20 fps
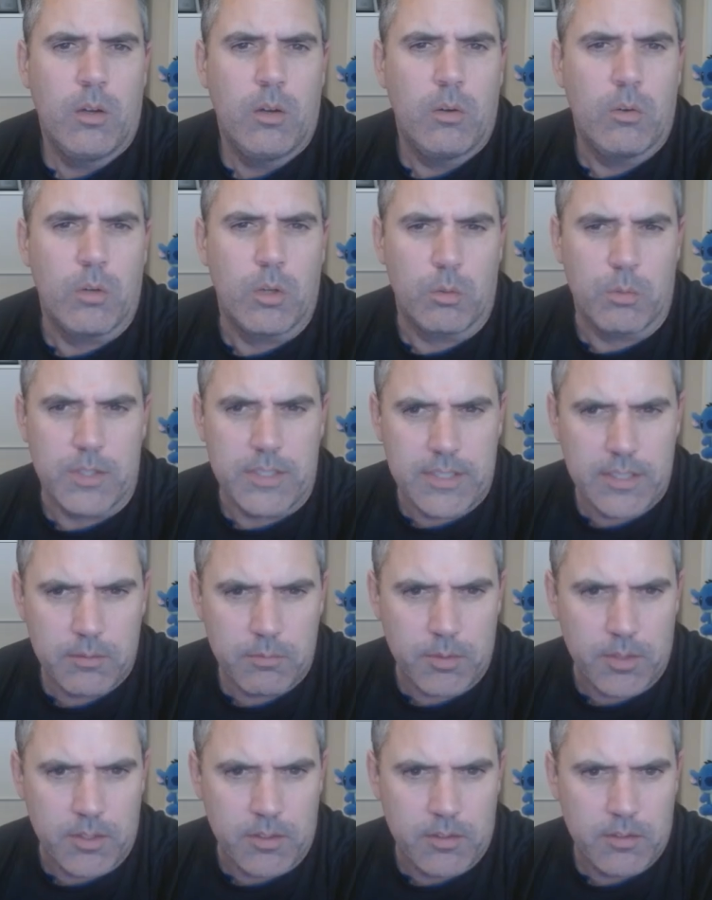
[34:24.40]
What are we
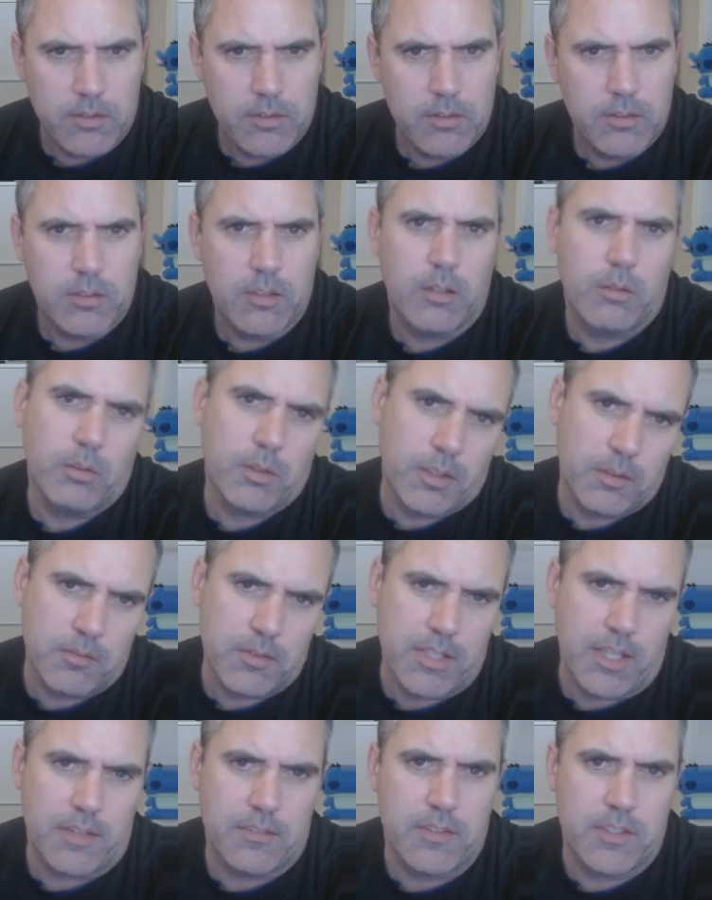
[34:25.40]
given? Oh, we're given
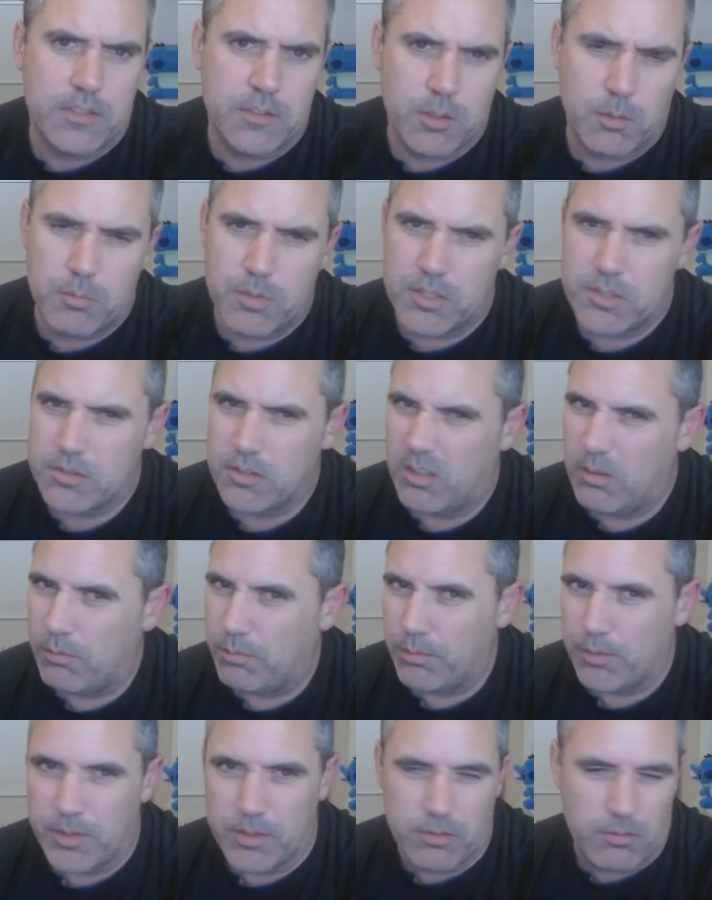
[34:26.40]
that thing. So I'm going to solve
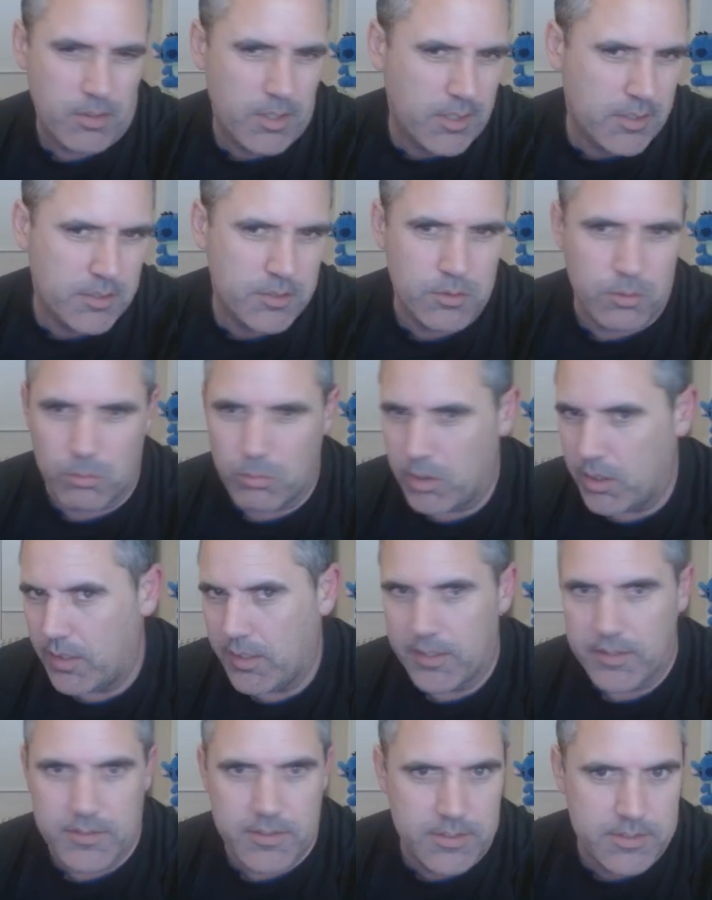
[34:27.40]
for either X or Y.
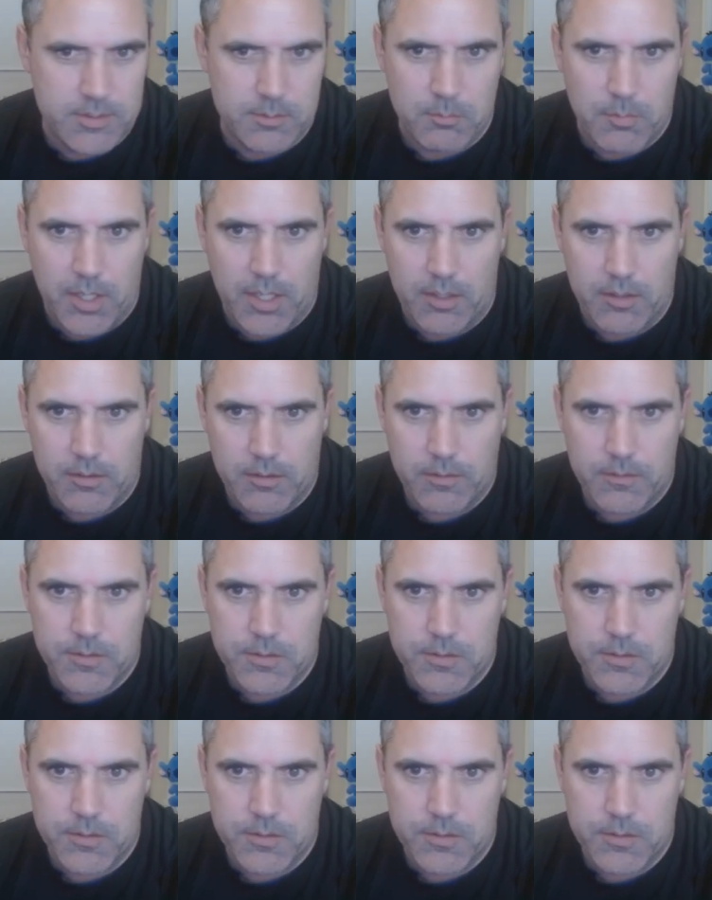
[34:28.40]
It doesn't matter.